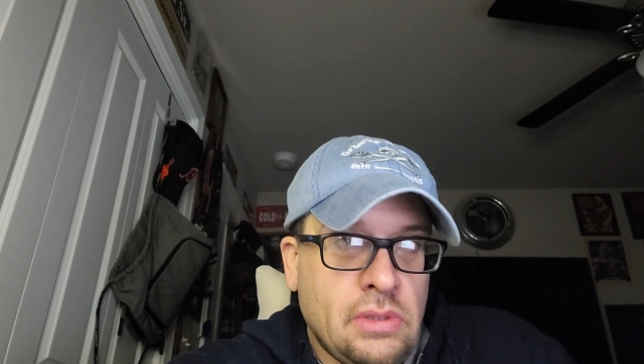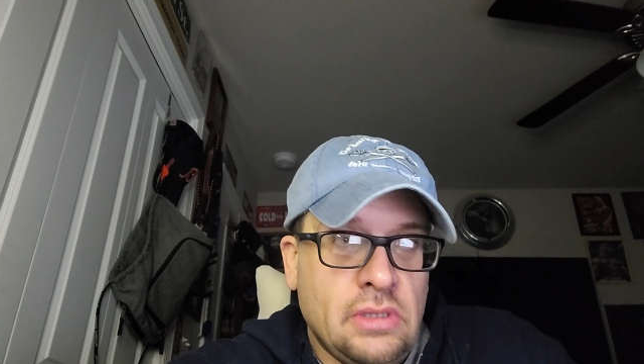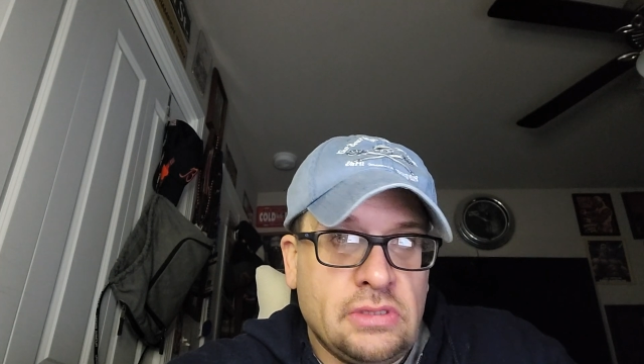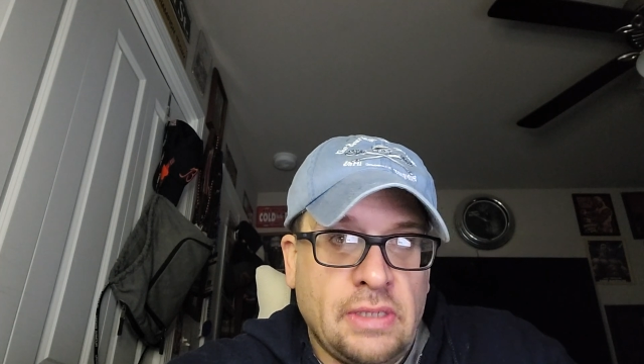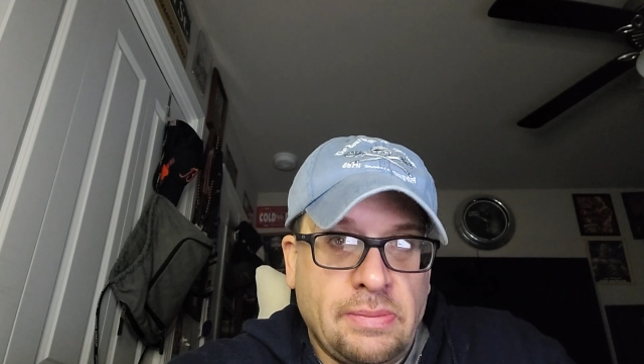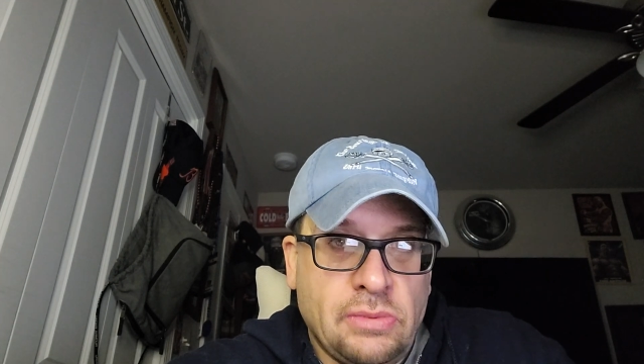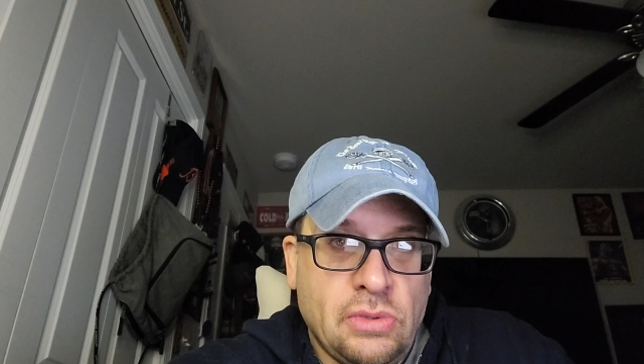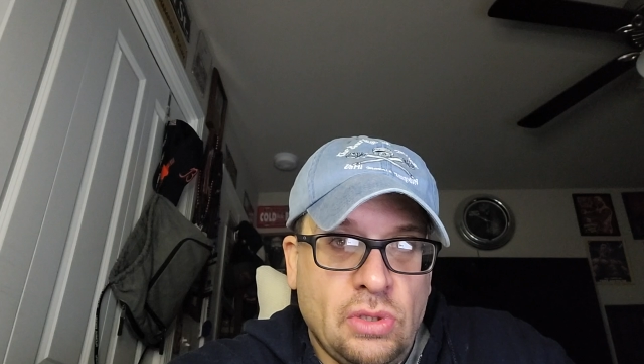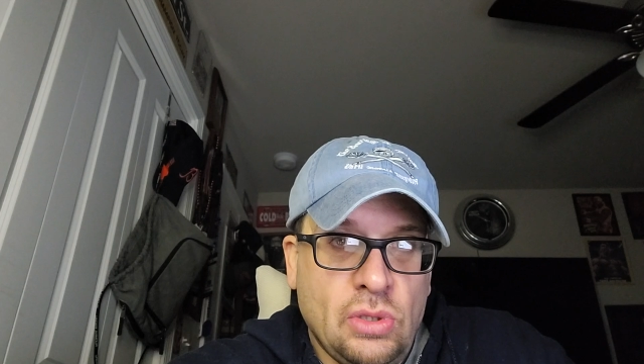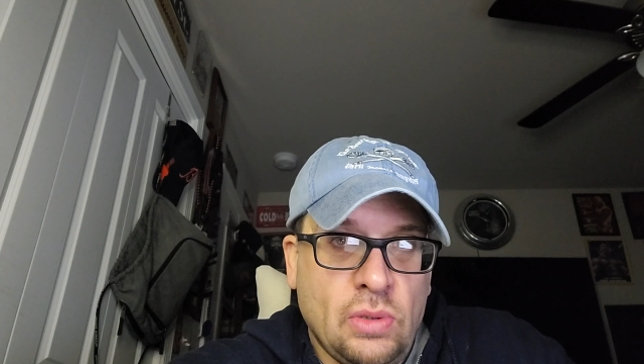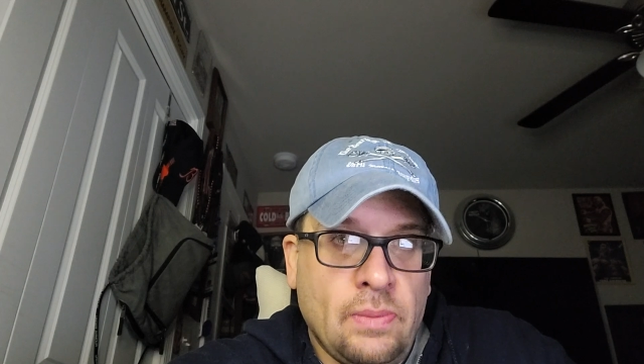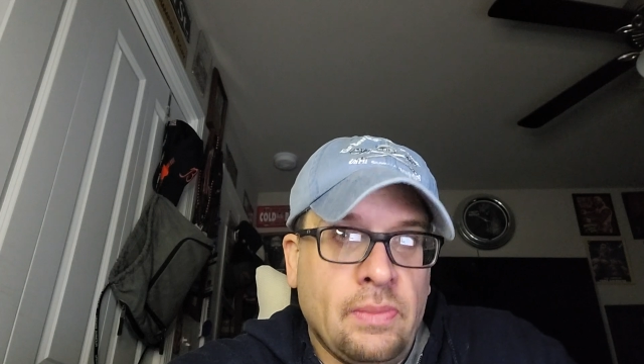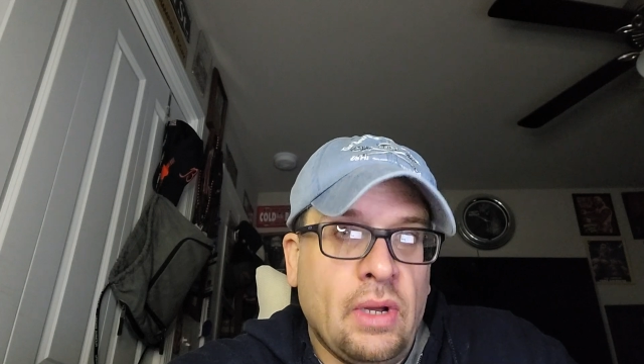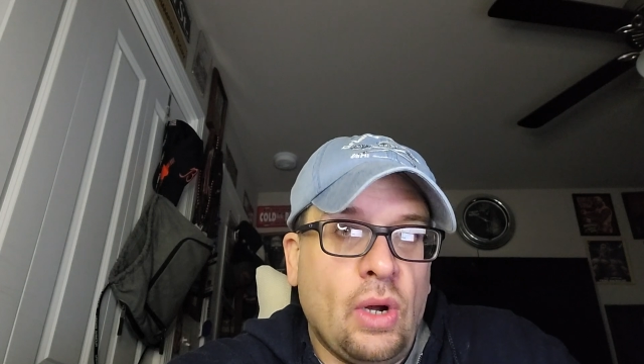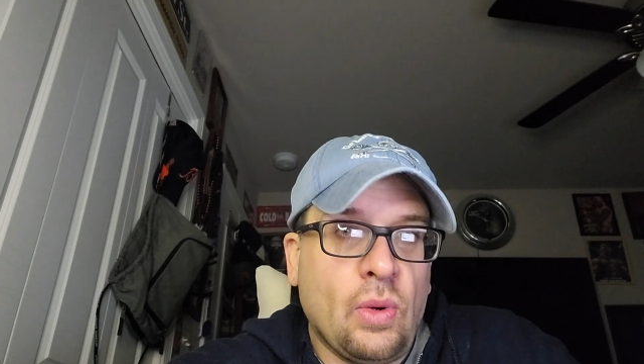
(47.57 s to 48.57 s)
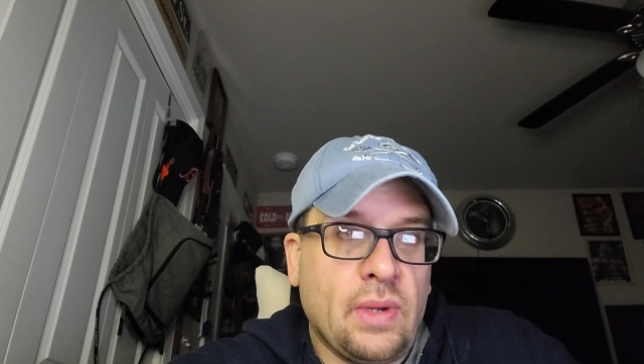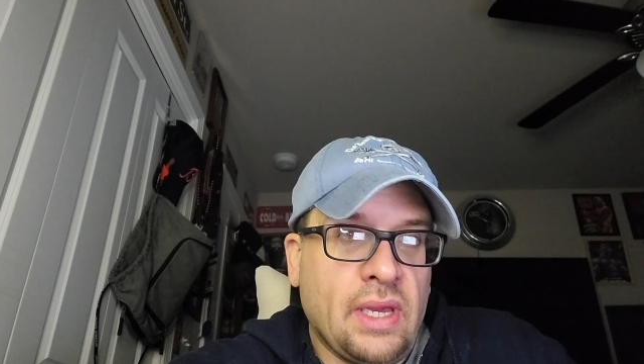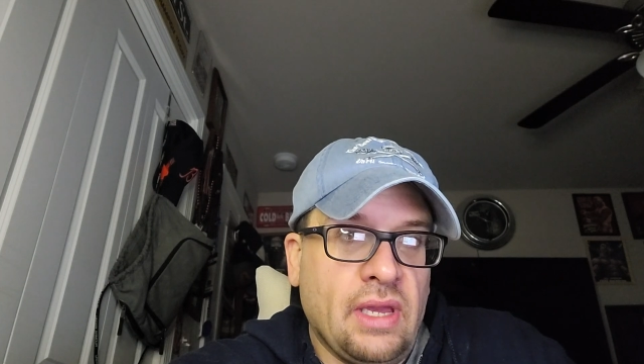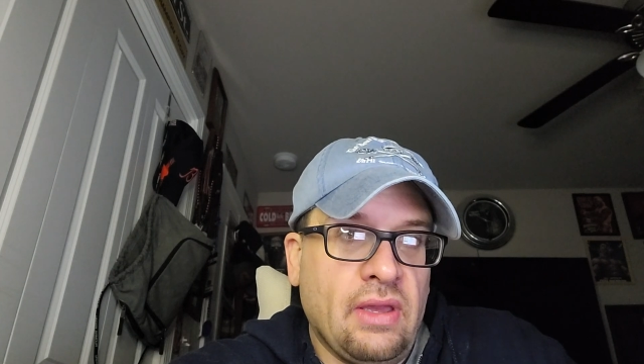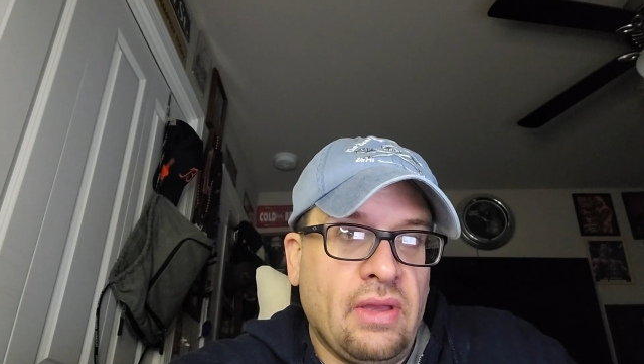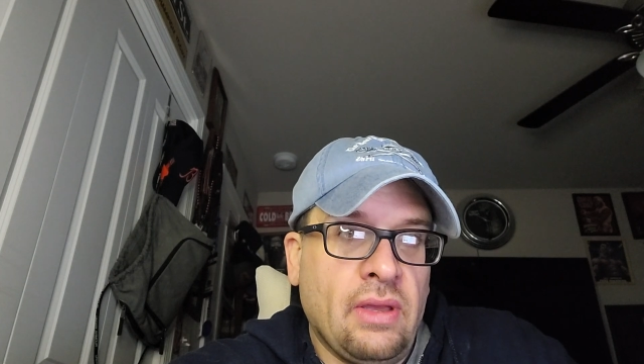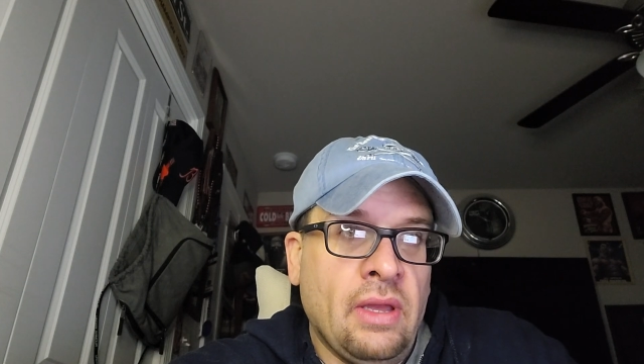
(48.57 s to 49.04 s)
It's up to you.
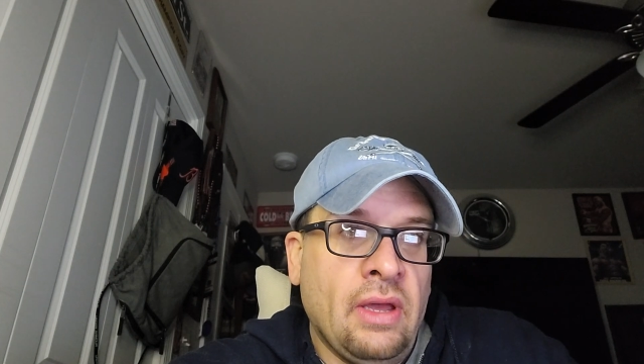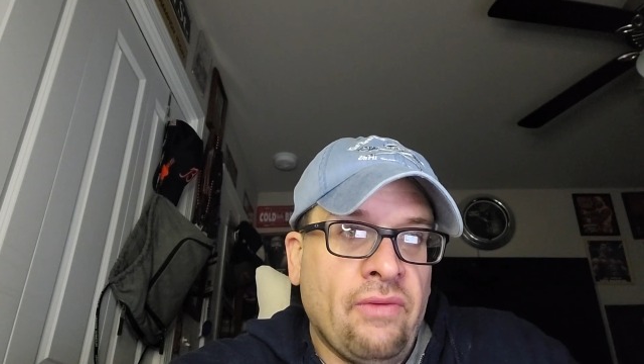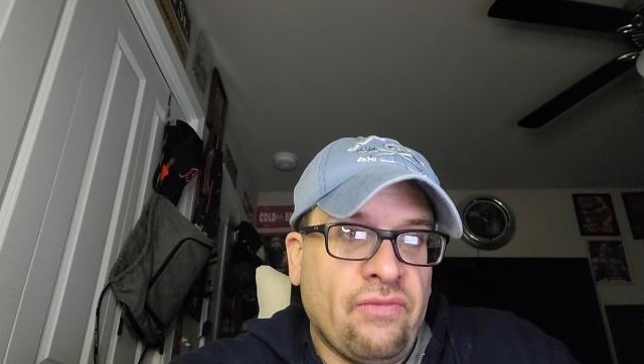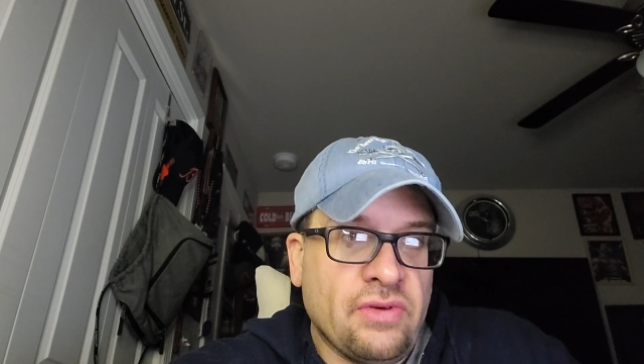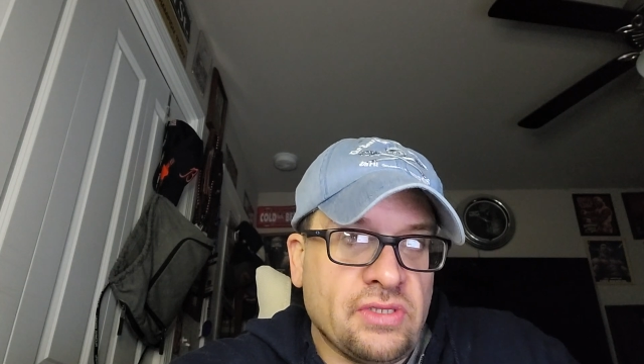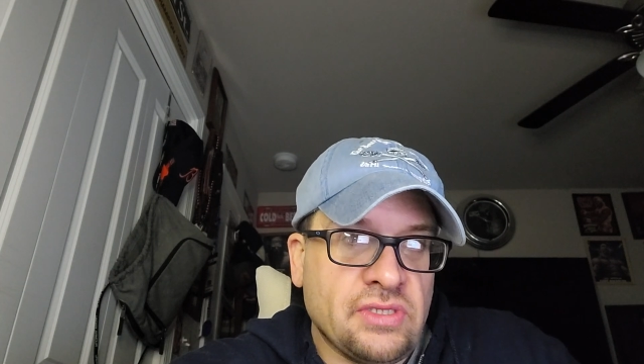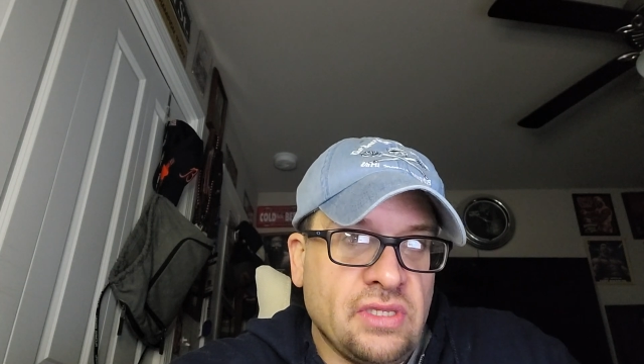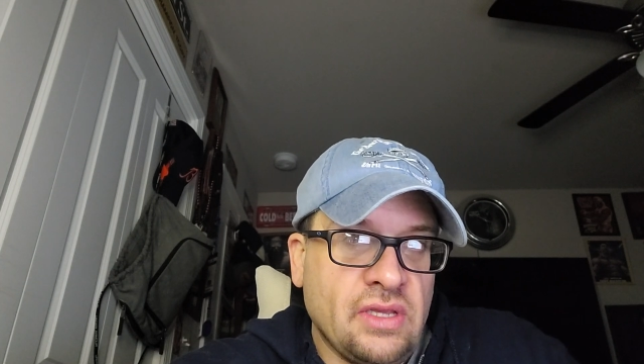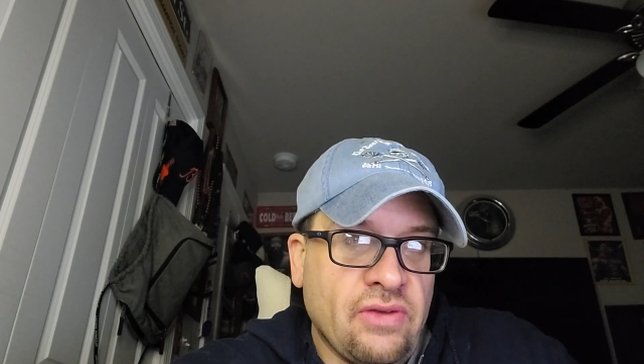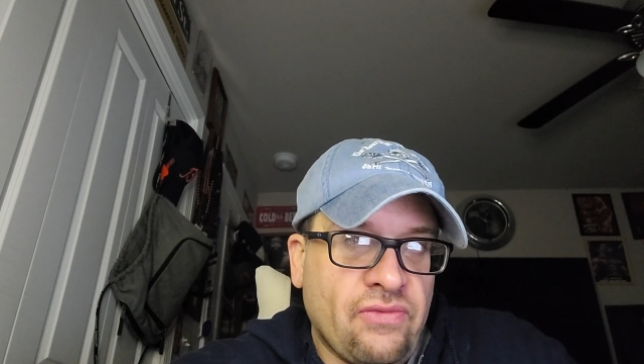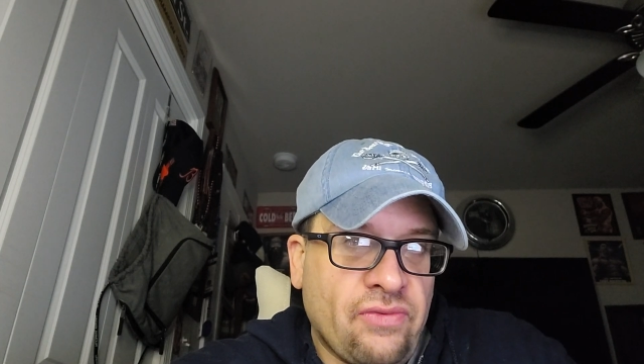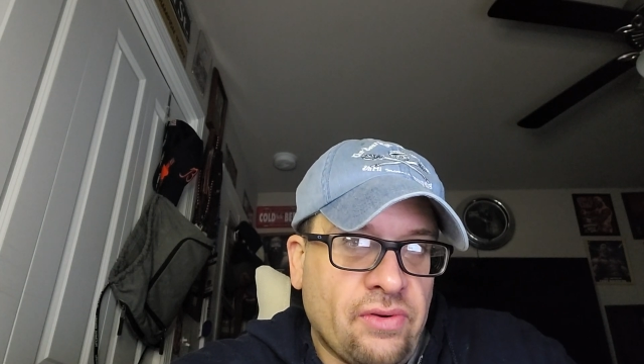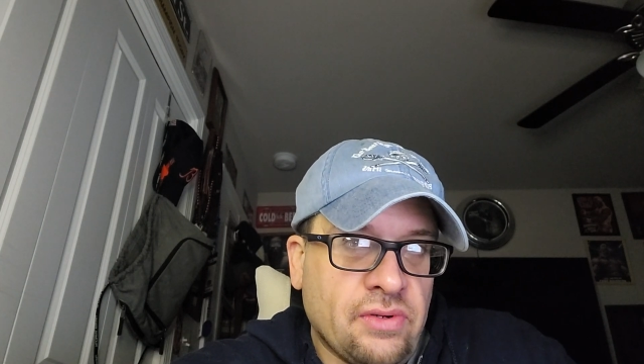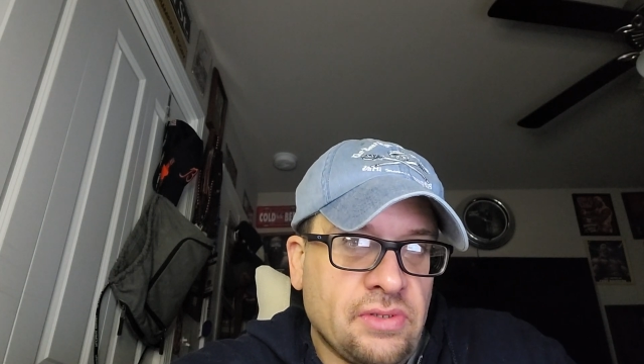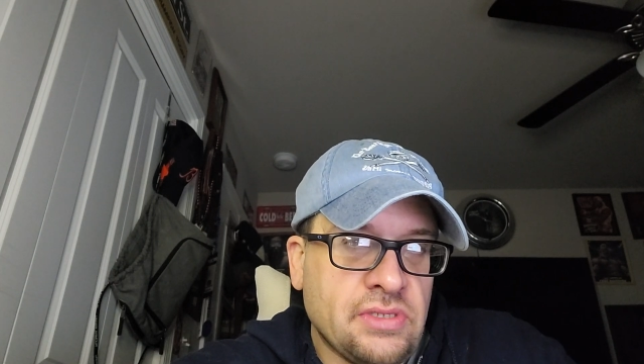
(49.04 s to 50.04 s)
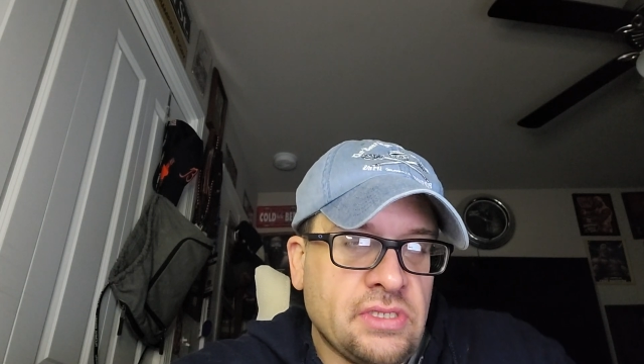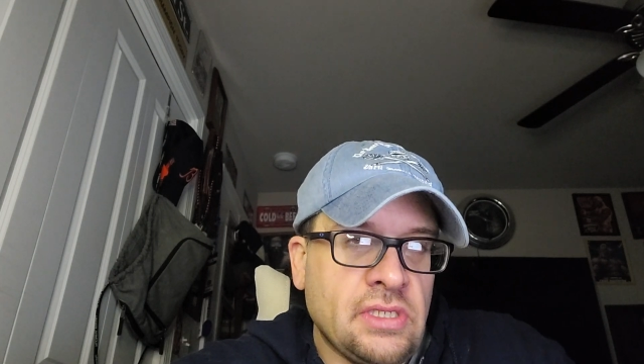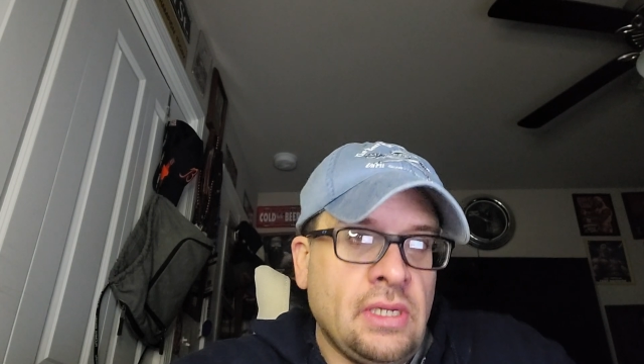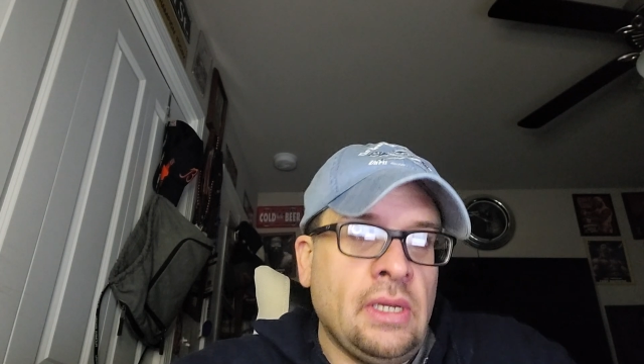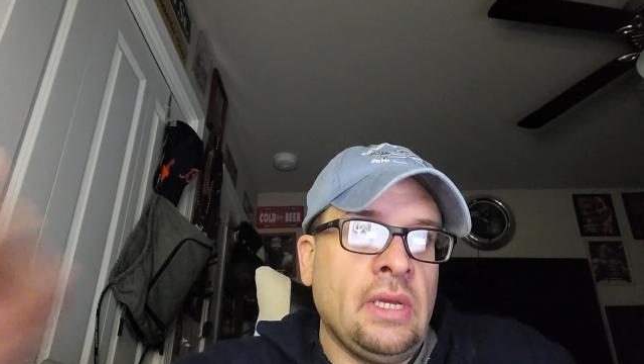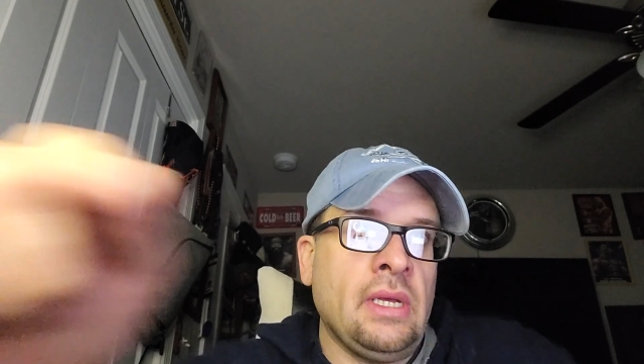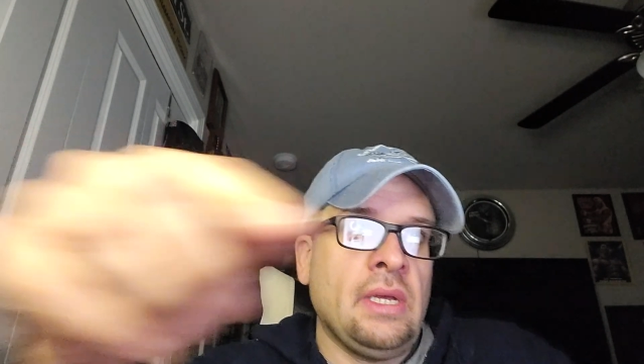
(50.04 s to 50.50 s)
Okay, first thing first.